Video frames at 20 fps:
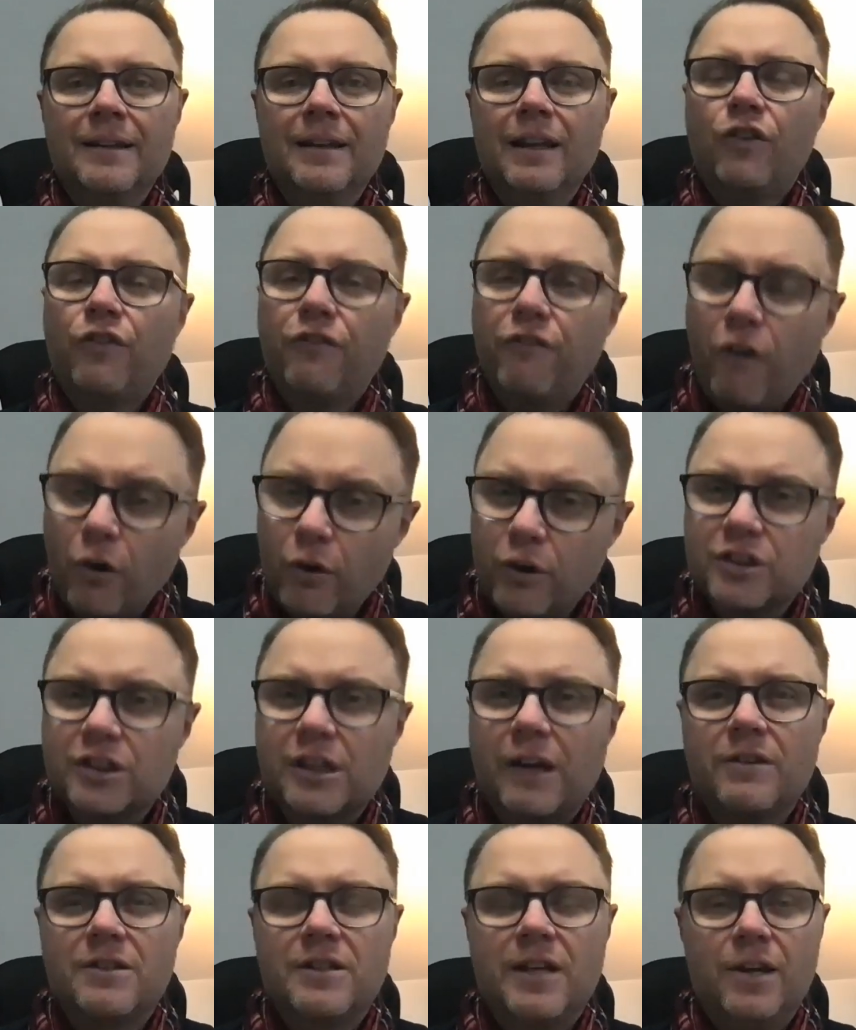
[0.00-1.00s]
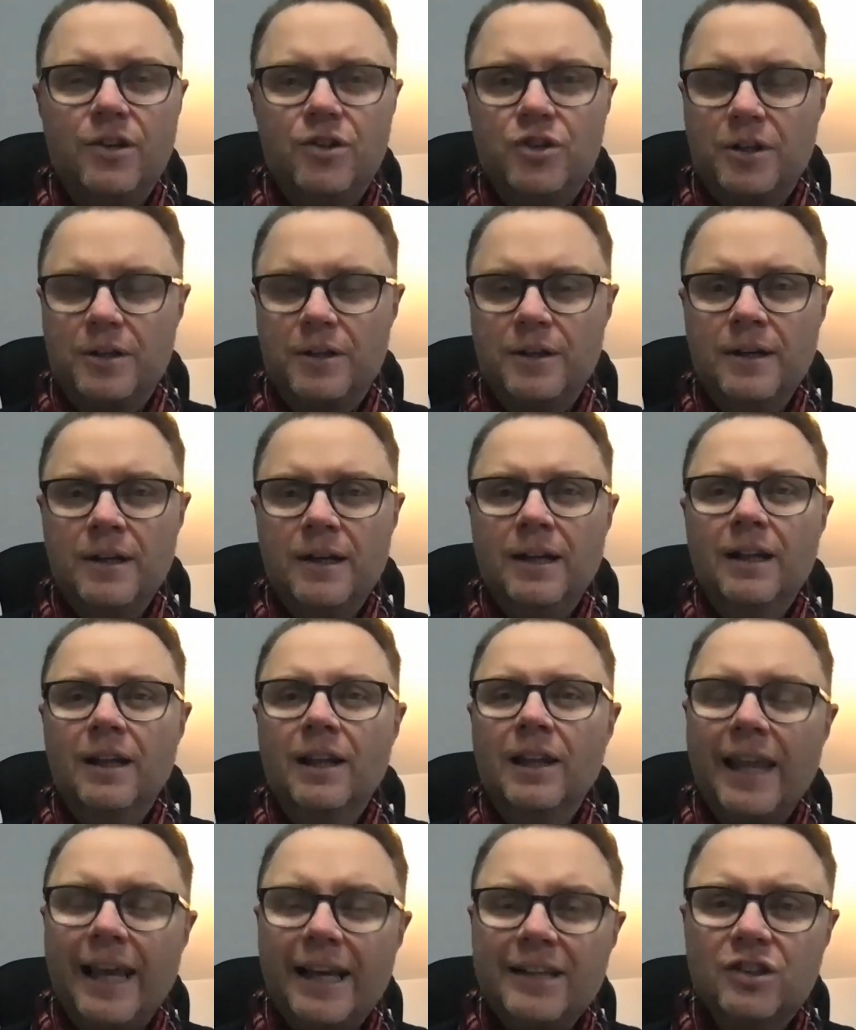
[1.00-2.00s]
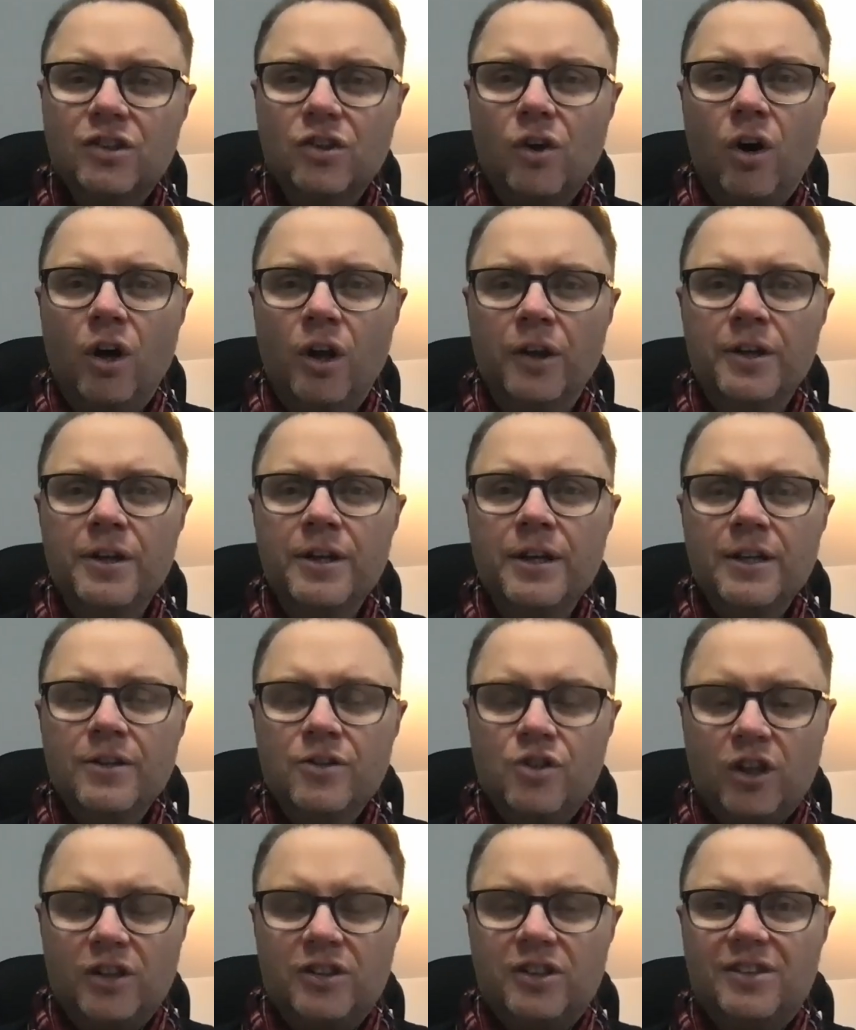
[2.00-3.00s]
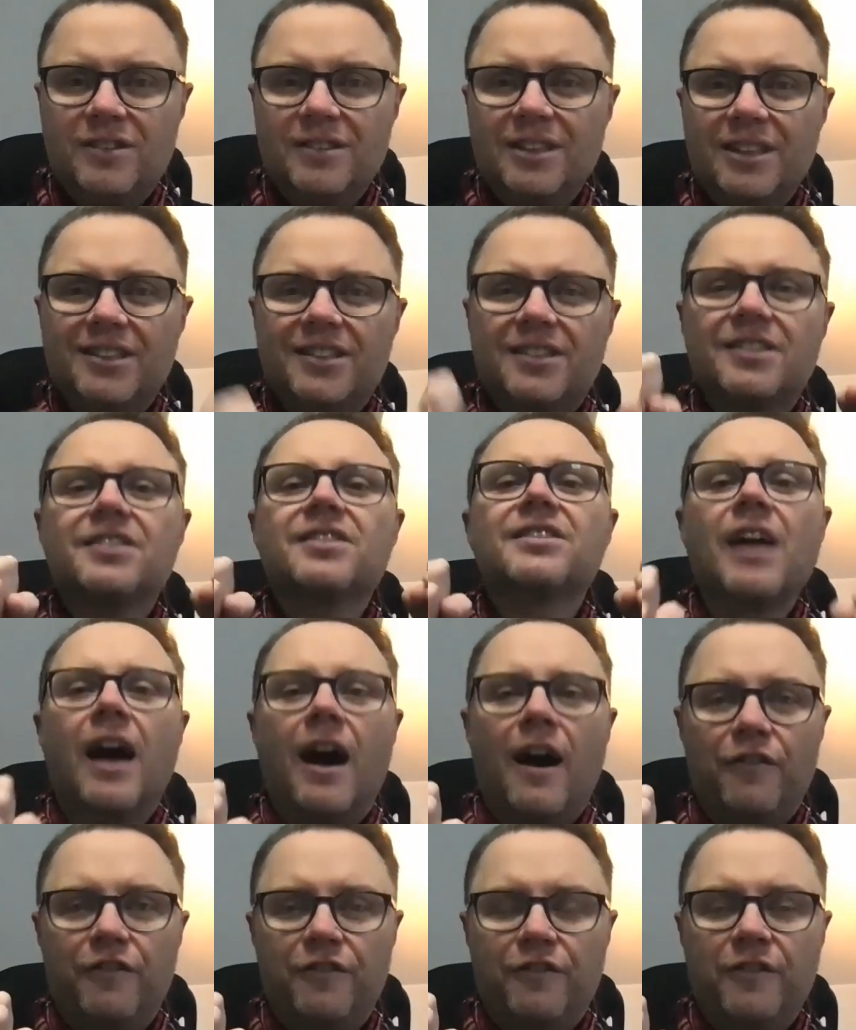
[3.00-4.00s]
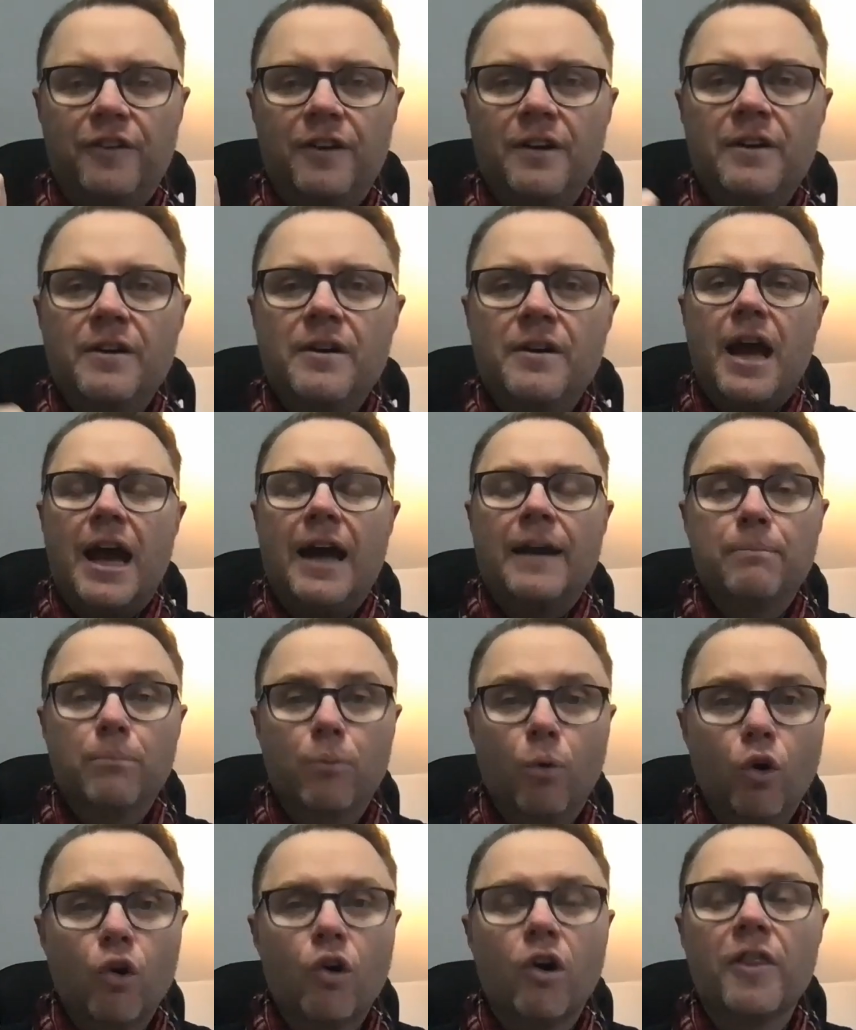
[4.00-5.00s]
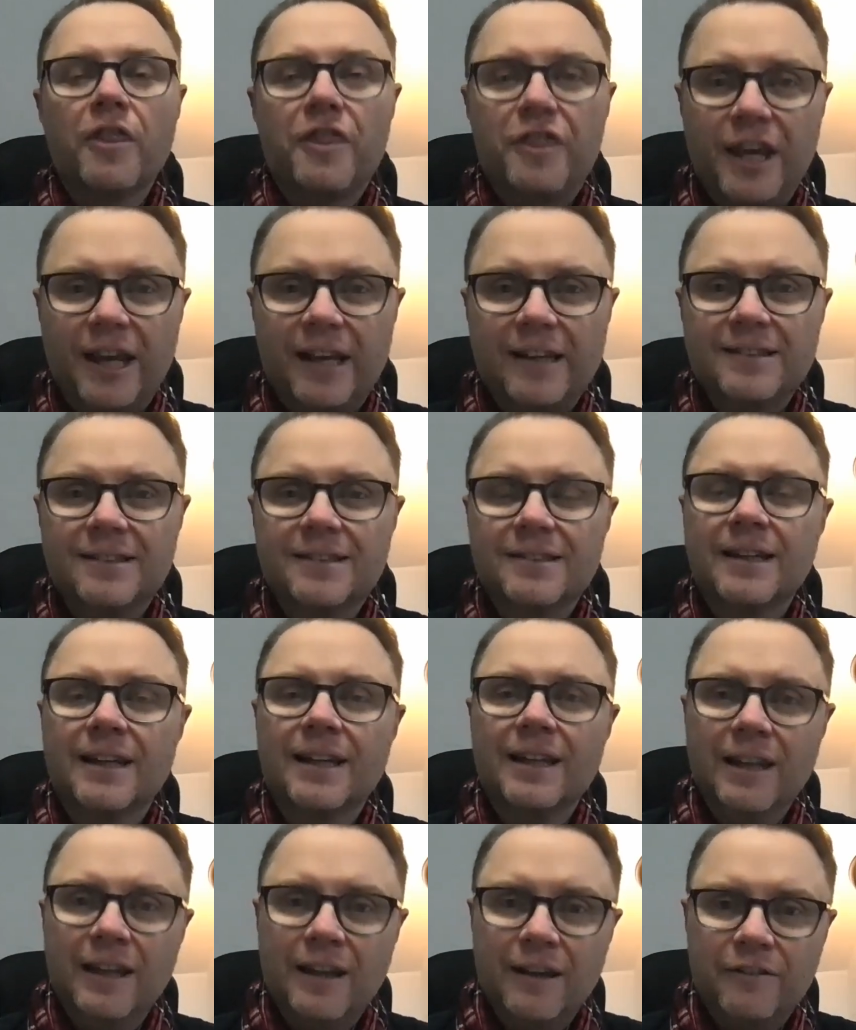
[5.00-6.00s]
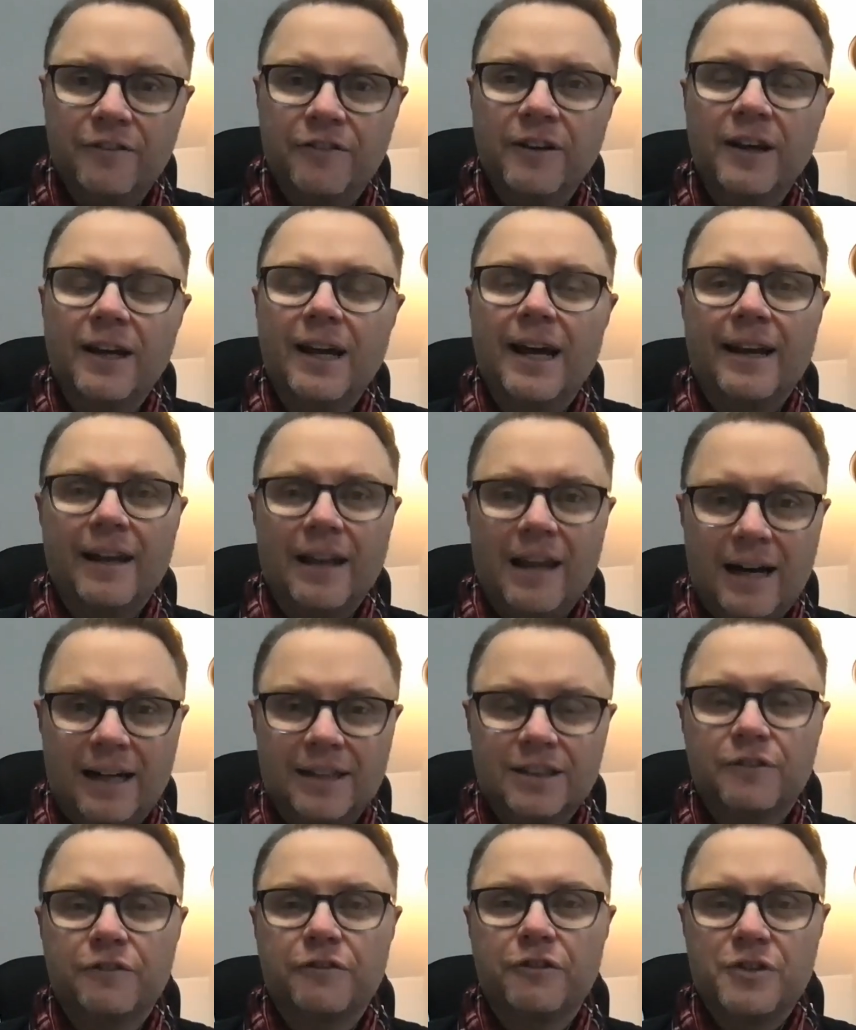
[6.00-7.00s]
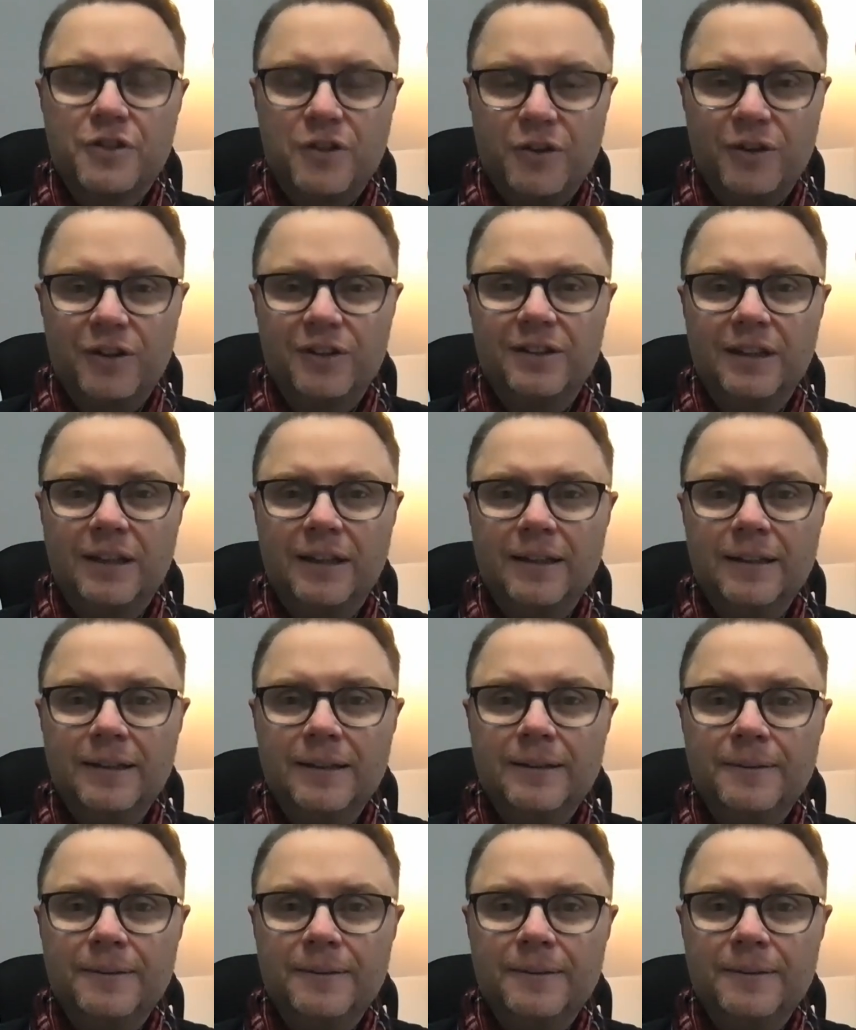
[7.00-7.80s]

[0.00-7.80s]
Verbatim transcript: Let's focus our attention less on just stuff and more on things that live and last for eternity.